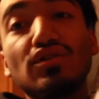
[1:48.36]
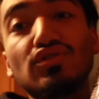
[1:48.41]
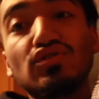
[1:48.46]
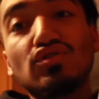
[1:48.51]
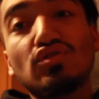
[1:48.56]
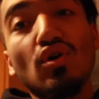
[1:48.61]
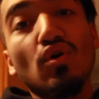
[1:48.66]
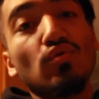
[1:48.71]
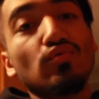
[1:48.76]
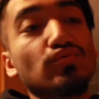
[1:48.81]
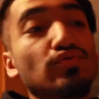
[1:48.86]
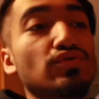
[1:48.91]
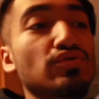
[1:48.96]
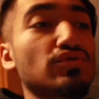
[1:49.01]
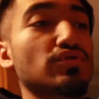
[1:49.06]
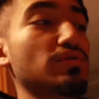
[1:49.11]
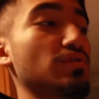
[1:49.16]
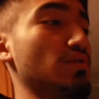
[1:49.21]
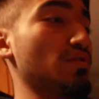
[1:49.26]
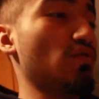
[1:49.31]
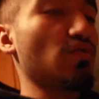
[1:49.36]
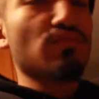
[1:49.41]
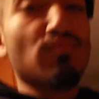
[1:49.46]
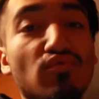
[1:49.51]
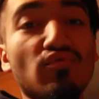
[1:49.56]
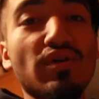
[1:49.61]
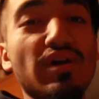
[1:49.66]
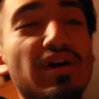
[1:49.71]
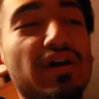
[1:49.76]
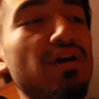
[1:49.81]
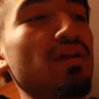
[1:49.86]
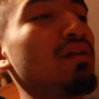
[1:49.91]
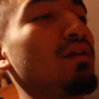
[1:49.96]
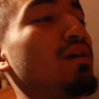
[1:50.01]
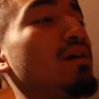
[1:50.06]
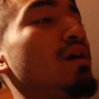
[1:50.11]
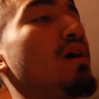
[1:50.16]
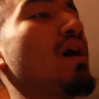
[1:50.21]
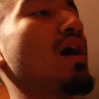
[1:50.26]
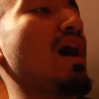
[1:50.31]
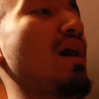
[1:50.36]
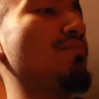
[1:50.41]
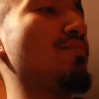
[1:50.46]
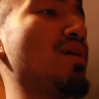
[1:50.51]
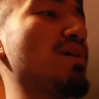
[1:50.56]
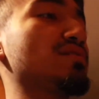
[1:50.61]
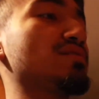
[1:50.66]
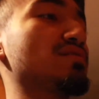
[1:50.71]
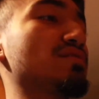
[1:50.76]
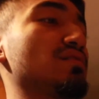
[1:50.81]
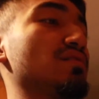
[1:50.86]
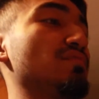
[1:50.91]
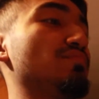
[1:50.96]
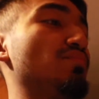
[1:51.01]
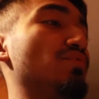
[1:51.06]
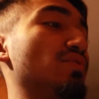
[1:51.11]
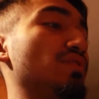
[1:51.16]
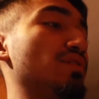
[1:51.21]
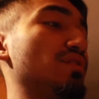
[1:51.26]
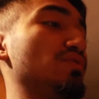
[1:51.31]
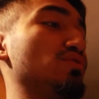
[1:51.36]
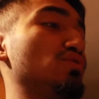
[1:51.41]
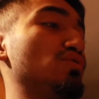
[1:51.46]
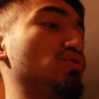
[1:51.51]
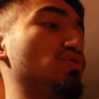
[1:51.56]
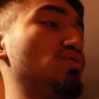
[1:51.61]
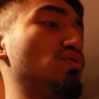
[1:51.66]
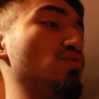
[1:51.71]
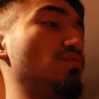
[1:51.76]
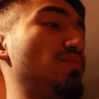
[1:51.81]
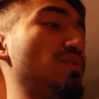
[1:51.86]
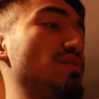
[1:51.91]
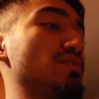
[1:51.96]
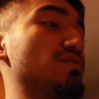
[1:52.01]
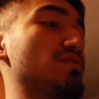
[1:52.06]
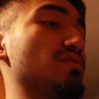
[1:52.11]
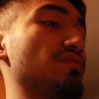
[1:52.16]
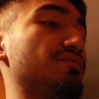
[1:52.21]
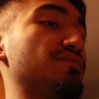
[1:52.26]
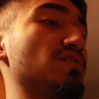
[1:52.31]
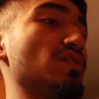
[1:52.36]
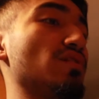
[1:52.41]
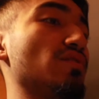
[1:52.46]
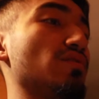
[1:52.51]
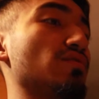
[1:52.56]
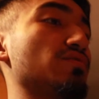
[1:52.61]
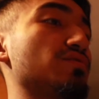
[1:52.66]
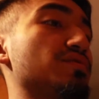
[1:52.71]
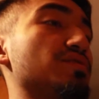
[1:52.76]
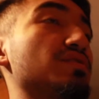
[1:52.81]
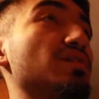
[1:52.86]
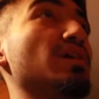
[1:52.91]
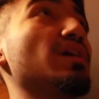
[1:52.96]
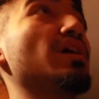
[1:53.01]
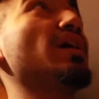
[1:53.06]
Toast or bread. I basically put in 2 pieces of toast,